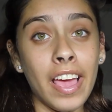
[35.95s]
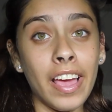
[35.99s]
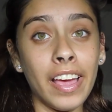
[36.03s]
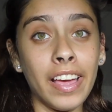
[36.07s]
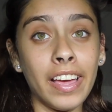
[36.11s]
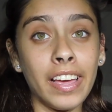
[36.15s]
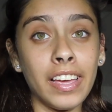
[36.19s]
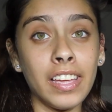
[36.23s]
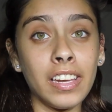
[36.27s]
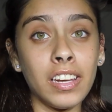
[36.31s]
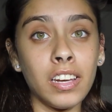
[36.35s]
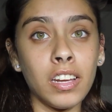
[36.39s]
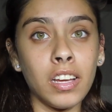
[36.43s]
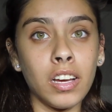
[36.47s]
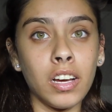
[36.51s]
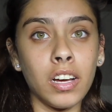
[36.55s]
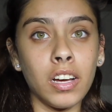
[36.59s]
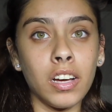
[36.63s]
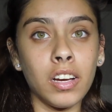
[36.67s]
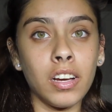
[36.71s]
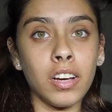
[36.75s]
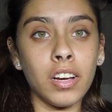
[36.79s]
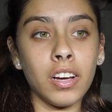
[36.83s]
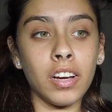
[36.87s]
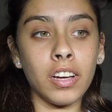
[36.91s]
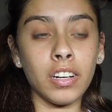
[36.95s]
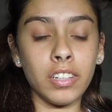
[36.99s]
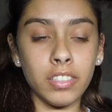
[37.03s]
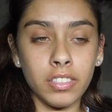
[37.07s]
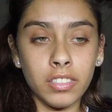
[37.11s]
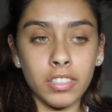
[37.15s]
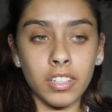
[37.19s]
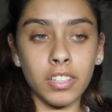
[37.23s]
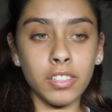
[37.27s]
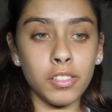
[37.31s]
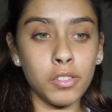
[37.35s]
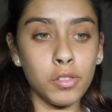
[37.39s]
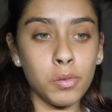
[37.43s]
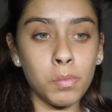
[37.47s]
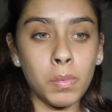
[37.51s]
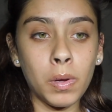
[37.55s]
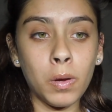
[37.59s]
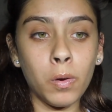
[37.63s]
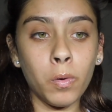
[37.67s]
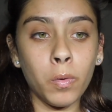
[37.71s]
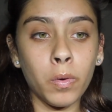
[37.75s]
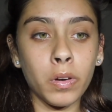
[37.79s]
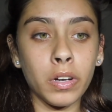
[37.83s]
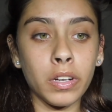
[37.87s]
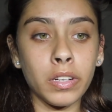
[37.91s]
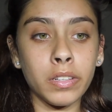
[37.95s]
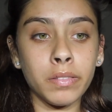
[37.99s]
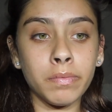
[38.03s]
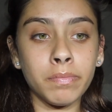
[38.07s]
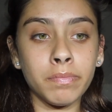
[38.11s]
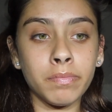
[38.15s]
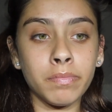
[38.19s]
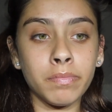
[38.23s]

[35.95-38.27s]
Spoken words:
and I decided to do my homework.